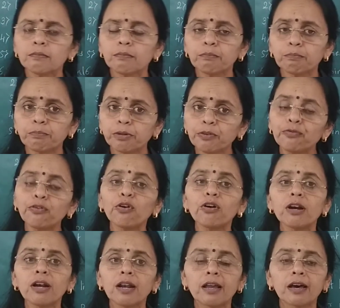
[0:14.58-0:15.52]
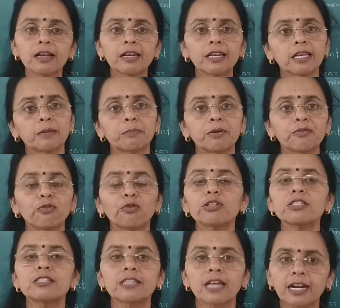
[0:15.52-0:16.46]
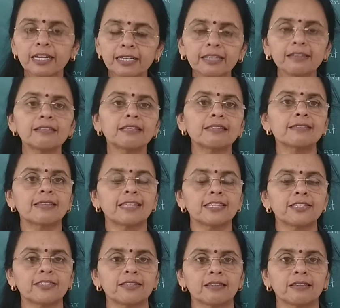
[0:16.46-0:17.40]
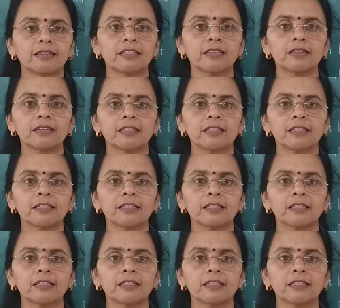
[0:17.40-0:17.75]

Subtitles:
Before starting this lesson,